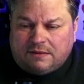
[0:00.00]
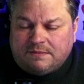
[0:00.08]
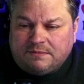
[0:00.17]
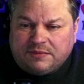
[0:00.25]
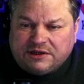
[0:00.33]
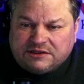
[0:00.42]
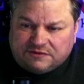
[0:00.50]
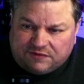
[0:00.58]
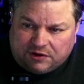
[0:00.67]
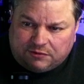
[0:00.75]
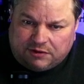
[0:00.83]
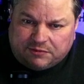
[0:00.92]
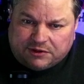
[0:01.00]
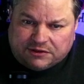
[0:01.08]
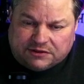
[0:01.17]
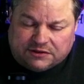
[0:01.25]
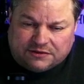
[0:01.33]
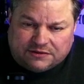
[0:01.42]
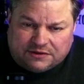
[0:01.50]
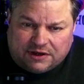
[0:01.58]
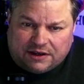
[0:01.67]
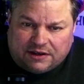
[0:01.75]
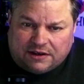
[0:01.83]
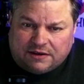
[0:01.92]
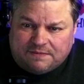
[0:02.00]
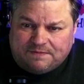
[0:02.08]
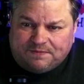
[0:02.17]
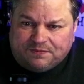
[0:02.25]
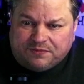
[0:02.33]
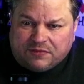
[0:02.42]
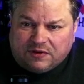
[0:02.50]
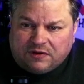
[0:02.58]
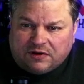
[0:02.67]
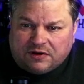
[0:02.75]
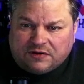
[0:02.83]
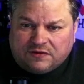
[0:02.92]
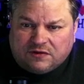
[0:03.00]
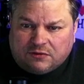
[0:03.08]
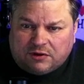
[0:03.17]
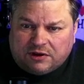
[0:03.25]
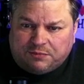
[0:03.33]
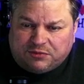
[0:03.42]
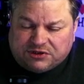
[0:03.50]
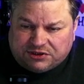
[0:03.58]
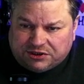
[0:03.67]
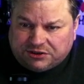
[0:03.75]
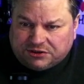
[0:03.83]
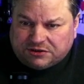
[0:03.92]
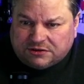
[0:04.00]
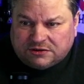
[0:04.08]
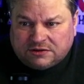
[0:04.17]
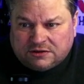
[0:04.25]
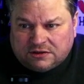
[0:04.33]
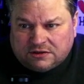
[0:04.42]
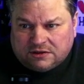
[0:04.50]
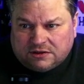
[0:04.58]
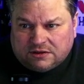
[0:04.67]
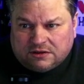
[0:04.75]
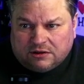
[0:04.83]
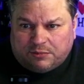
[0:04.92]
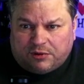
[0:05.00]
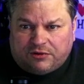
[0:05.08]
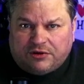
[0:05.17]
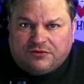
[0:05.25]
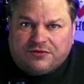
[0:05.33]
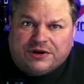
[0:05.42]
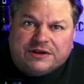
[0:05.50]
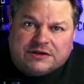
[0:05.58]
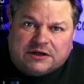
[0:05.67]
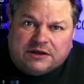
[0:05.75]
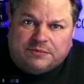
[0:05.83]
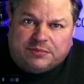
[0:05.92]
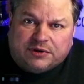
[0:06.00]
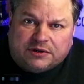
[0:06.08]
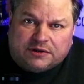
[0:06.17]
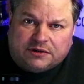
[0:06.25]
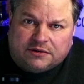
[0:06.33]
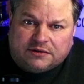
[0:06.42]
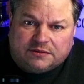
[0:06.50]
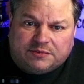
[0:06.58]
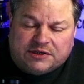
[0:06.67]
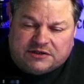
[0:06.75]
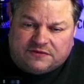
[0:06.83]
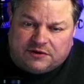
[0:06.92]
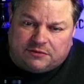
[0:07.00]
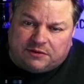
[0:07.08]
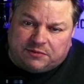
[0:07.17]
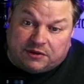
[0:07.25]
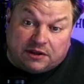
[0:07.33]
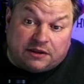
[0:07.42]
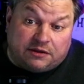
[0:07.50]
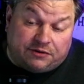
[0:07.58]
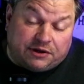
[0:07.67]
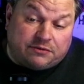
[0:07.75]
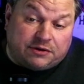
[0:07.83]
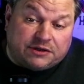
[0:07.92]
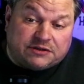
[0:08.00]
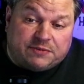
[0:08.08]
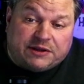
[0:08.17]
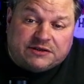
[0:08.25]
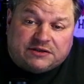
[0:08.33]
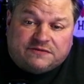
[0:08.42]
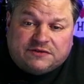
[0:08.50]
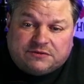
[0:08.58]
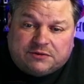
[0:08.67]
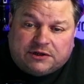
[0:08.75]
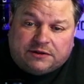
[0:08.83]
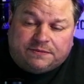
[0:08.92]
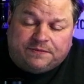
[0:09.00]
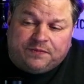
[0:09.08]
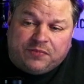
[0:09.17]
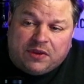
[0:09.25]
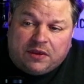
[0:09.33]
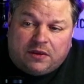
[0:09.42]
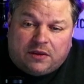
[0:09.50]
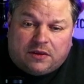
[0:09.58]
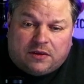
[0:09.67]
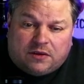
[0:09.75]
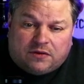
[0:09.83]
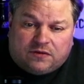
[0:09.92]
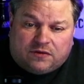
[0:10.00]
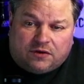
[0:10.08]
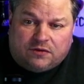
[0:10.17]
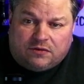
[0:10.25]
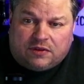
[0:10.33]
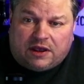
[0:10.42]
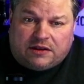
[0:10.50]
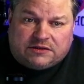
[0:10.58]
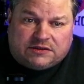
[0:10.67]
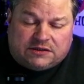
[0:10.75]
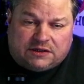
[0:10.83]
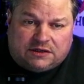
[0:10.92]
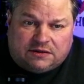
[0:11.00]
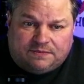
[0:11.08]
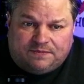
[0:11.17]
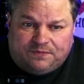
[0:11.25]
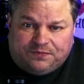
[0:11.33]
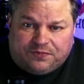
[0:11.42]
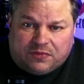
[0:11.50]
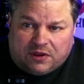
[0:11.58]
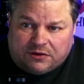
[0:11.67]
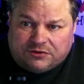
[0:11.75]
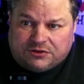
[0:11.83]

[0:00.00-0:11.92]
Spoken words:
piece of equipment. It's quite a precision laboratory type piece of equipment, and they're quite expensive as well. So that's those